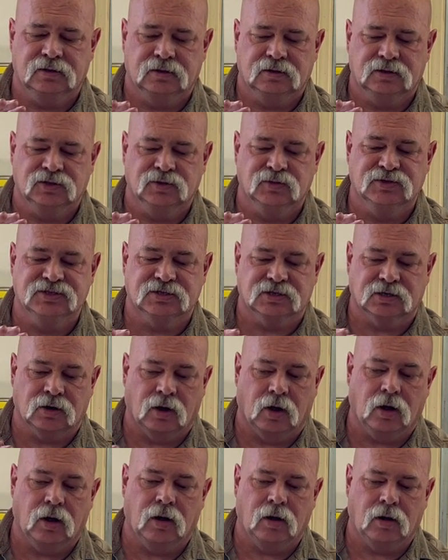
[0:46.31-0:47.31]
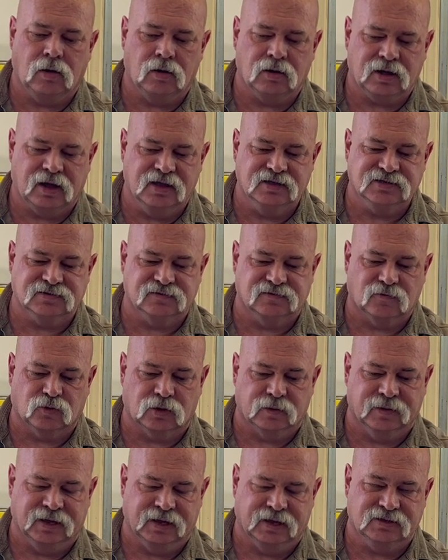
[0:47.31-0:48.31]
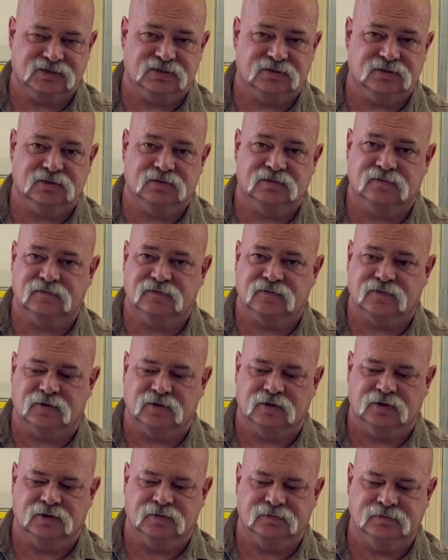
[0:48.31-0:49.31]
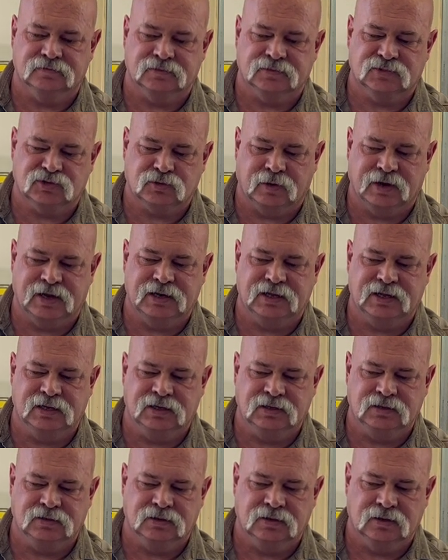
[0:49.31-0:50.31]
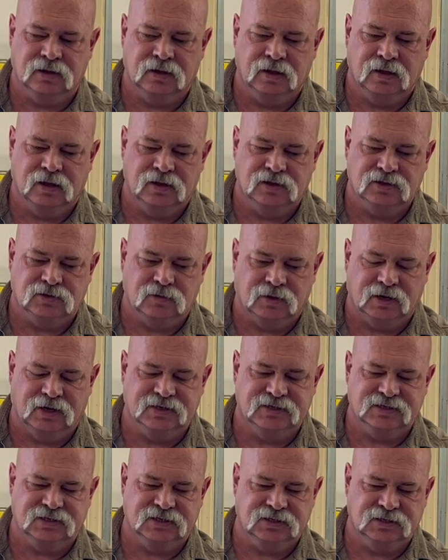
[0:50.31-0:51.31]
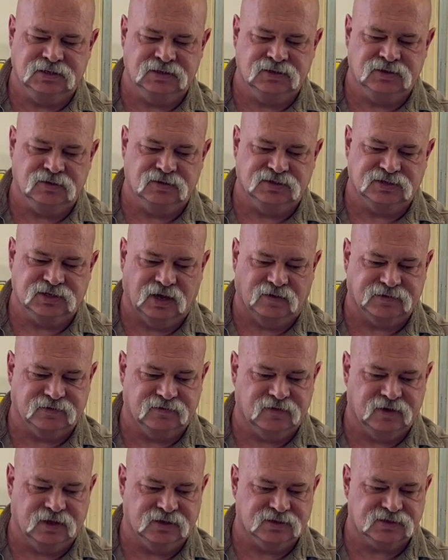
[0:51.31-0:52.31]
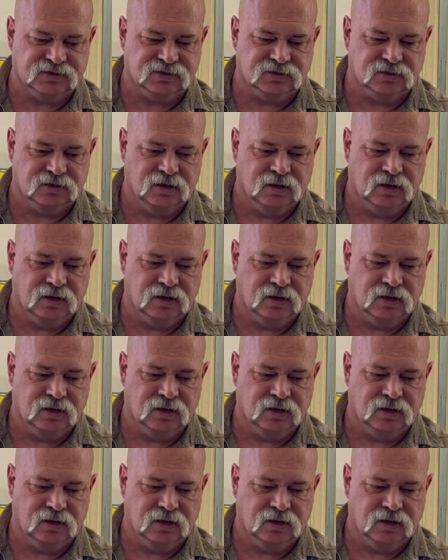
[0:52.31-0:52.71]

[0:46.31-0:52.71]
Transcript: Used it in all kinds of formats, from training to hunting to self-defense